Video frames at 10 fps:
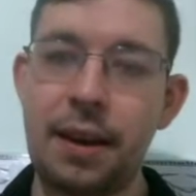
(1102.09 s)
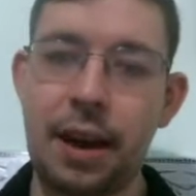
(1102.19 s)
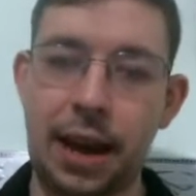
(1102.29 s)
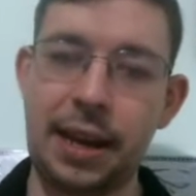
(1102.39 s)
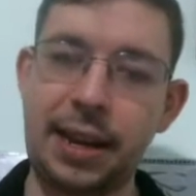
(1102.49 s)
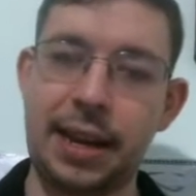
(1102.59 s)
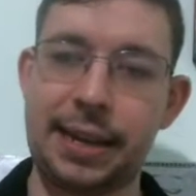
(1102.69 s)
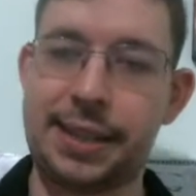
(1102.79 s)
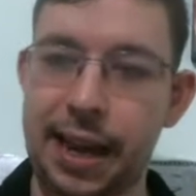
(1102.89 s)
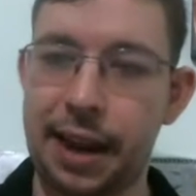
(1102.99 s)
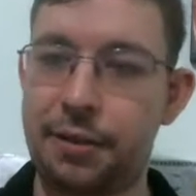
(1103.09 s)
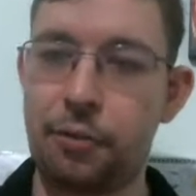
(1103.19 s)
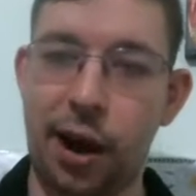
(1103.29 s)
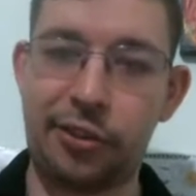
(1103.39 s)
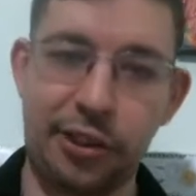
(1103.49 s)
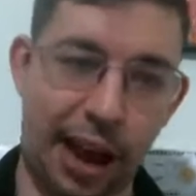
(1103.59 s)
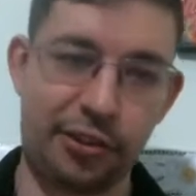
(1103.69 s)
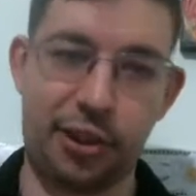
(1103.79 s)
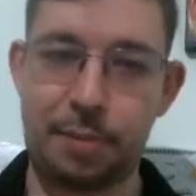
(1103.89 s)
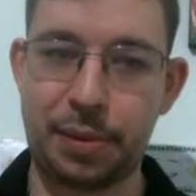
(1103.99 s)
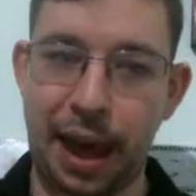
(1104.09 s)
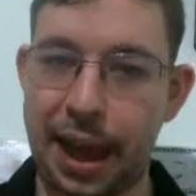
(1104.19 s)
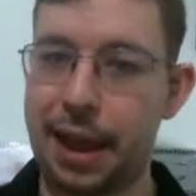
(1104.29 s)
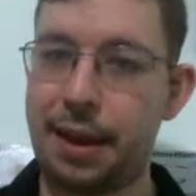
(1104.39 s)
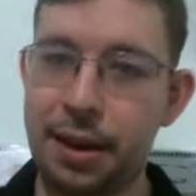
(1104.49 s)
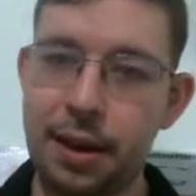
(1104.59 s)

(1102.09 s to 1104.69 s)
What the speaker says: I think that instead, White should actually play...